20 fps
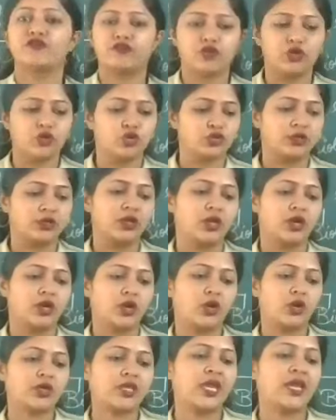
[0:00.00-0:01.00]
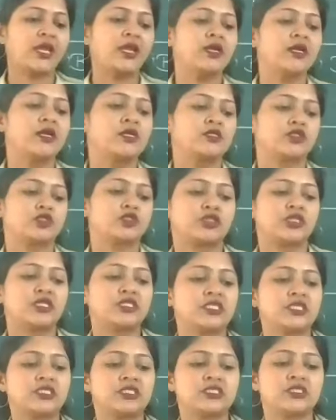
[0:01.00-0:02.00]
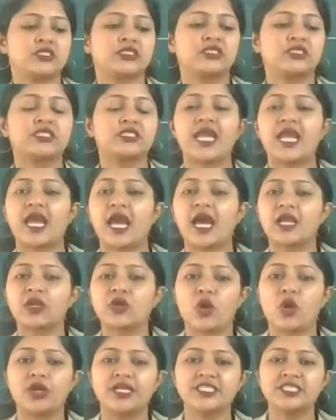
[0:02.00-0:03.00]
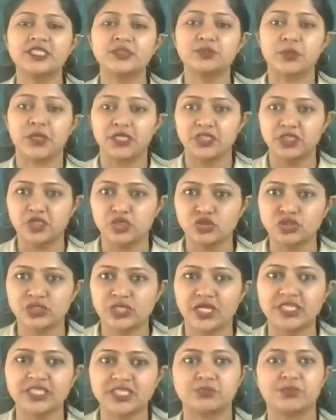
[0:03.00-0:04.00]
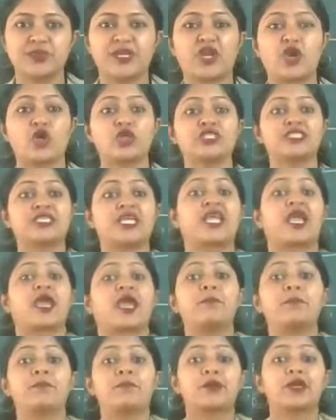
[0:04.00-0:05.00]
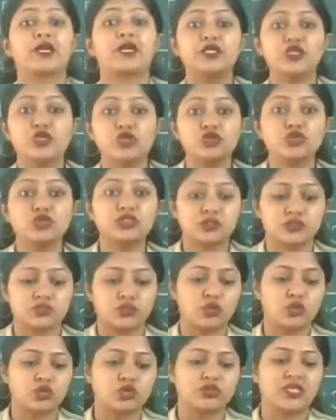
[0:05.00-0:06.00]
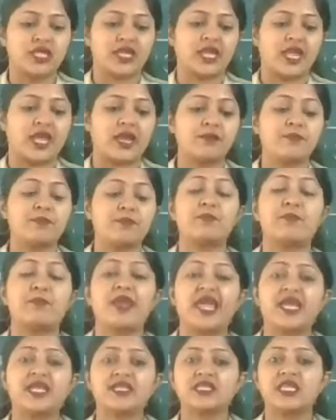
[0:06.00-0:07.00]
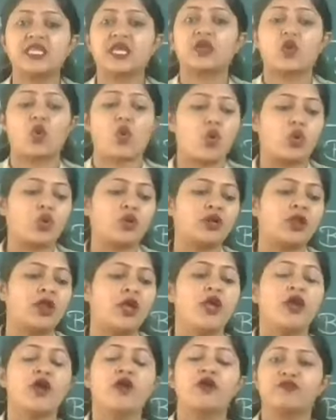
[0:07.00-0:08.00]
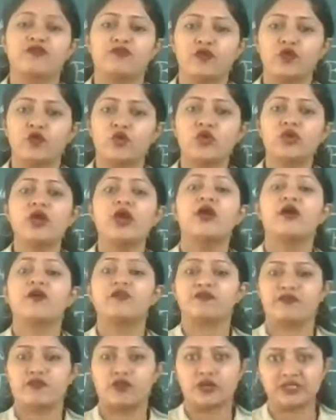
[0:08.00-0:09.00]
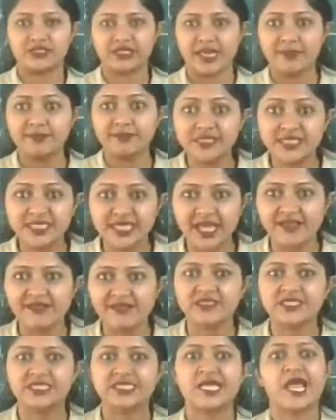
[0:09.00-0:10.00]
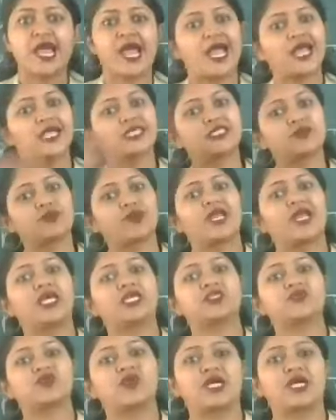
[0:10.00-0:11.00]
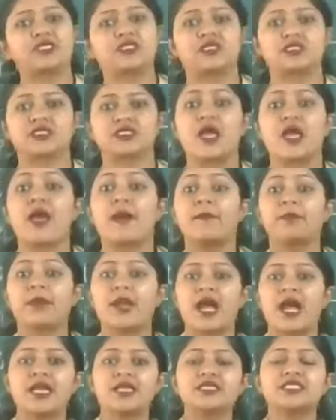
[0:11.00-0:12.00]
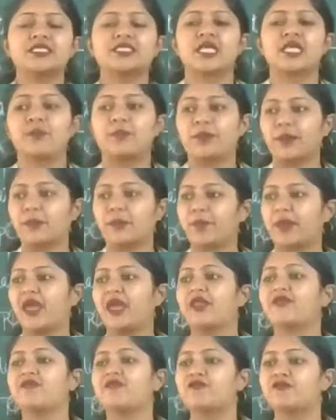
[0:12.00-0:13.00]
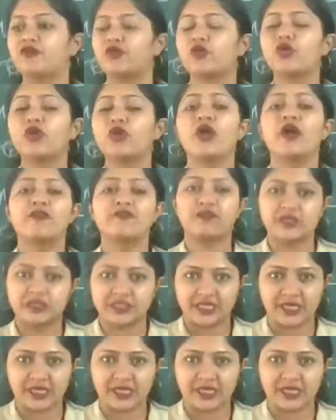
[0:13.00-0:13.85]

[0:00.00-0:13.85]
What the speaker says: food. Okay, so they are called as producers because they can produce food. They can make their own food for themselves as well as for others. Plants, they prepare food for